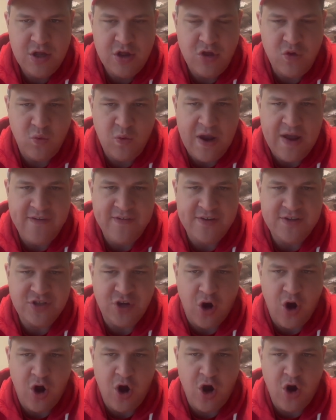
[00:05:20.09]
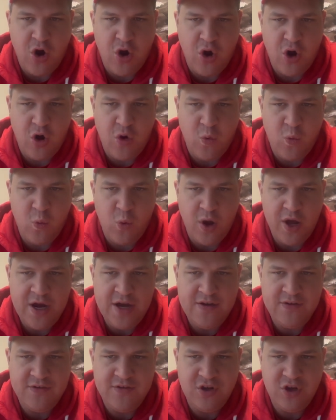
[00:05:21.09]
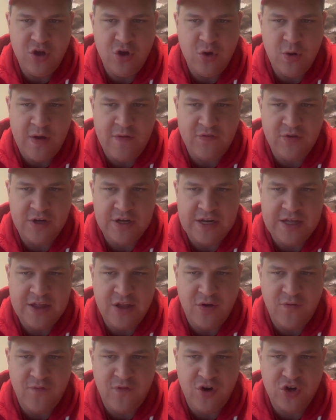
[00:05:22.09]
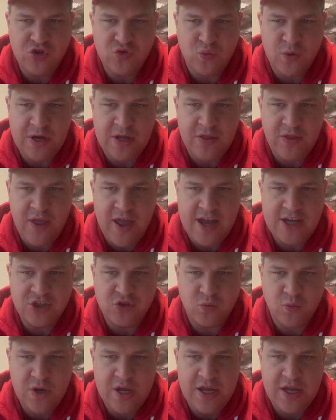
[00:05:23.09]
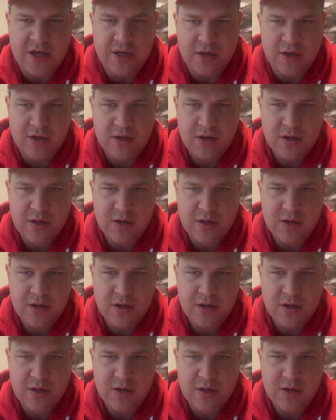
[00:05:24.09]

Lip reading: The Ravens are 1-2 after getting their first win last week.